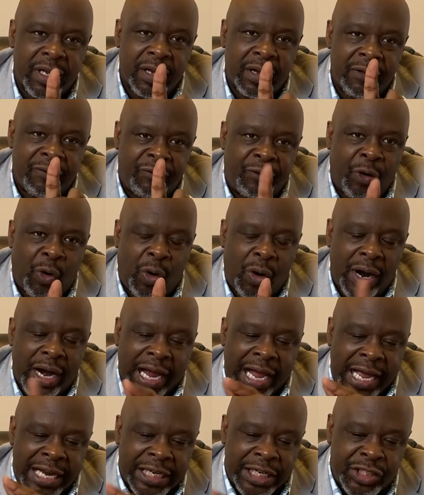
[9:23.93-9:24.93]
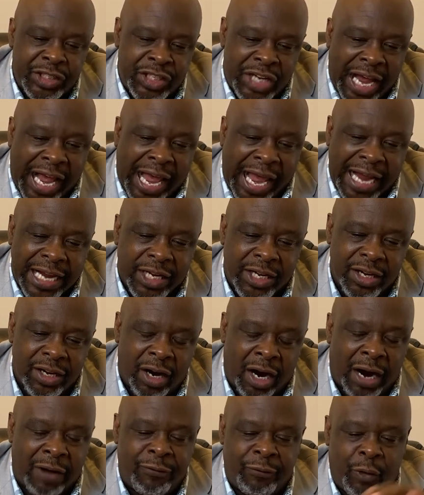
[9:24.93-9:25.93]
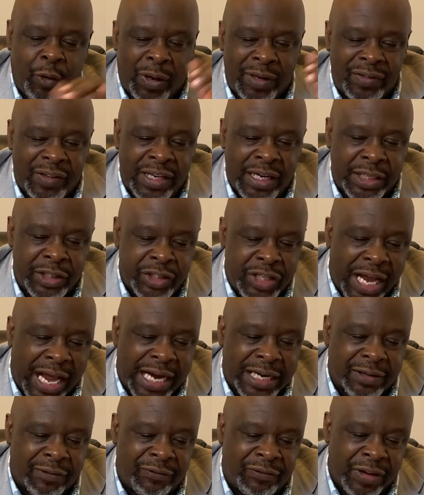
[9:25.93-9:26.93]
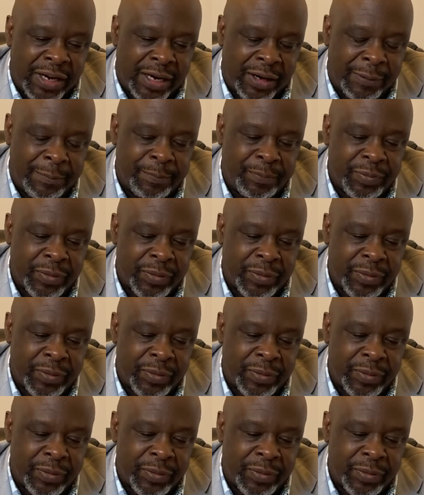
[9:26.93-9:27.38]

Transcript: for an attack or uh, for the attack of fear